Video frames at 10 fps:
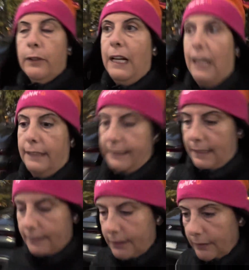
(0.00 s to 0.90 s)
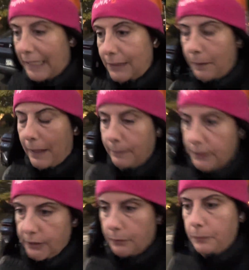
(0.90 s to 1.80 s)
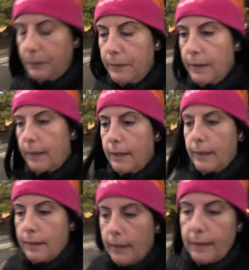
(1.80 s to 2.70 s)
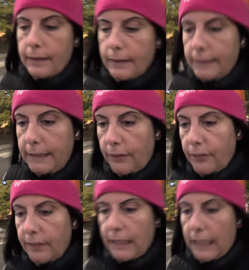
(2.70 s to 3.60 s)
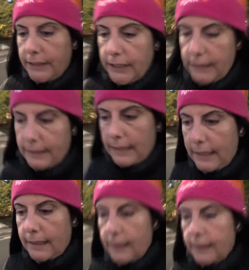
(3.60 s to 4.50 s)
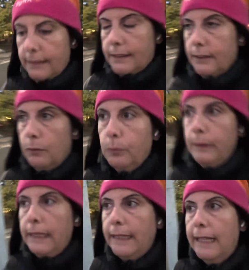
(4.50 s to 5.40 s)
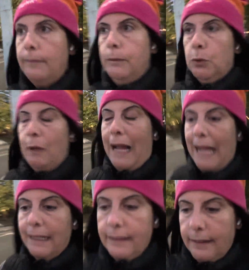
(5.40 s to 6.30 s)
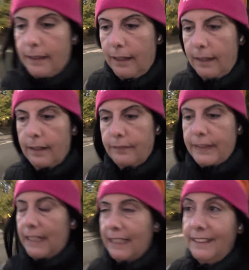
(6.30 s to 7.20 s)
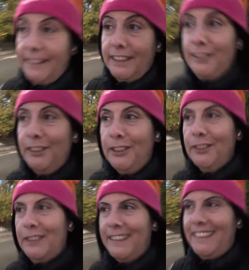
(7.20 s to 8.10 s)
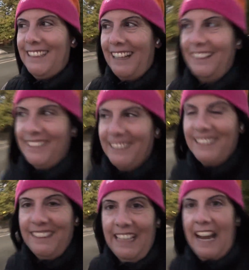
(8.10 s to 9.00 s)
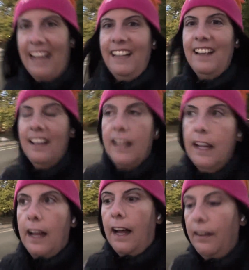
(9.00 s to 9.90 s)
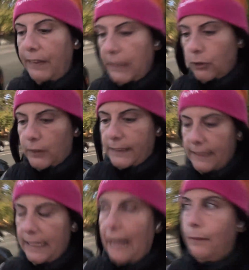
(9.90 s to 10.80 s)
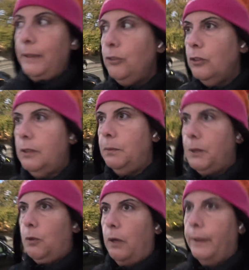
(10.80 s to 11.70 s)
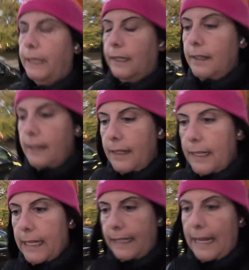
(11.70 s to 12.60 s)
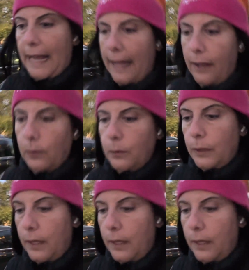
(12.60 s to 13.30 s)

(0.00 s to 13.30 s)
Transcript: content. So that's what I would do. The other thing I did is really kept track of, and I continue to do this to this day, of interest and how interest was growing and how